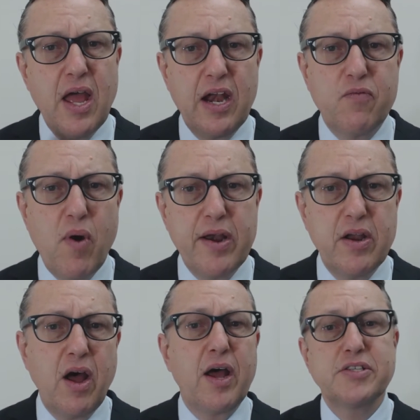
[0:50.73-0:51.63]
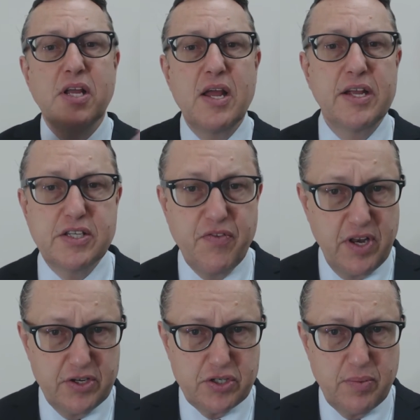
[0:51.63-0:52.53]
and if one dies, it's
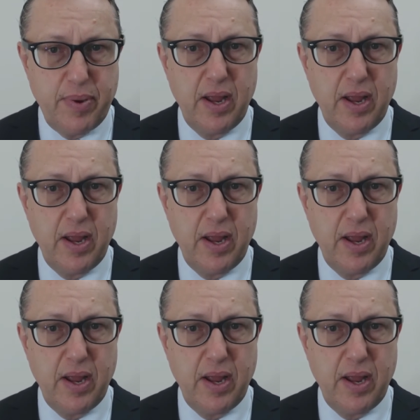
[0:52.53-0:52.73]
finished.